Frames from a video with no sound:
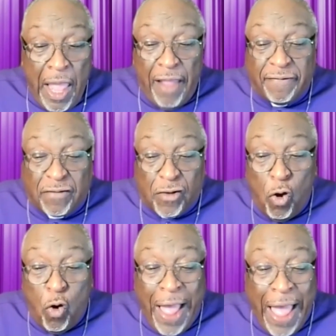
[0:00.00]
it's
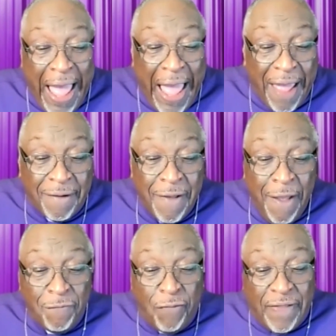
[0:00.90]
too high
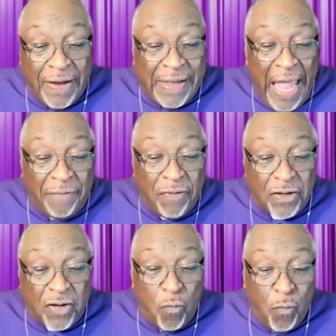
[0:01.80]
for the devil
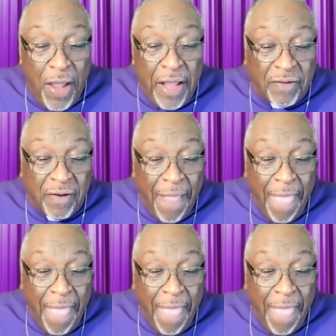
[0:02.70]
to reach.